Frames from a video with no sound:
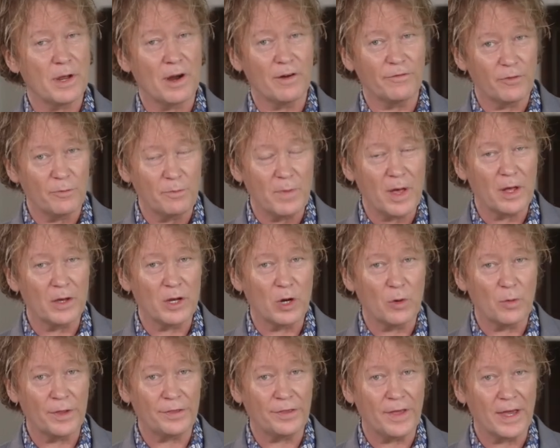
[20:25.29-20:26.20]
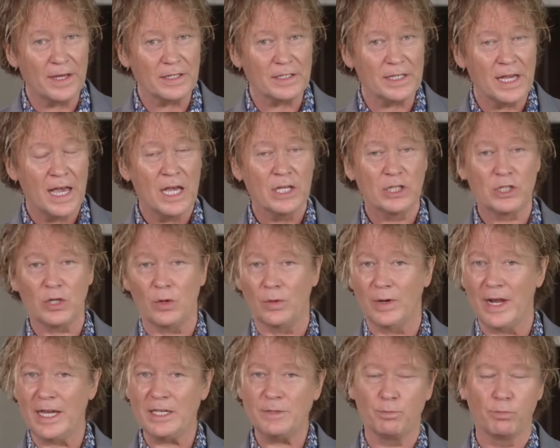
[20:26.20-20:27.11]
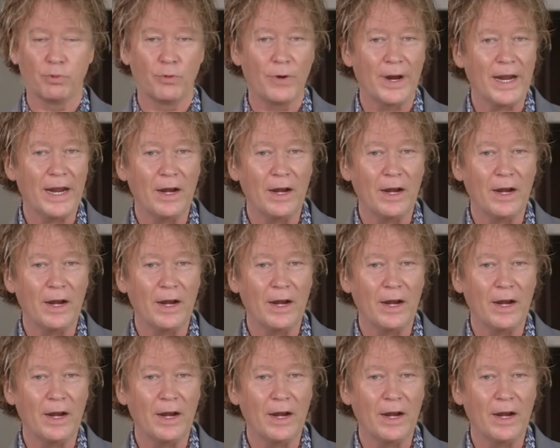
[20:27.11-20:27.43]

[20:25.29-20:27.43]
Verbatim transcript: are familiar with this, so let's bring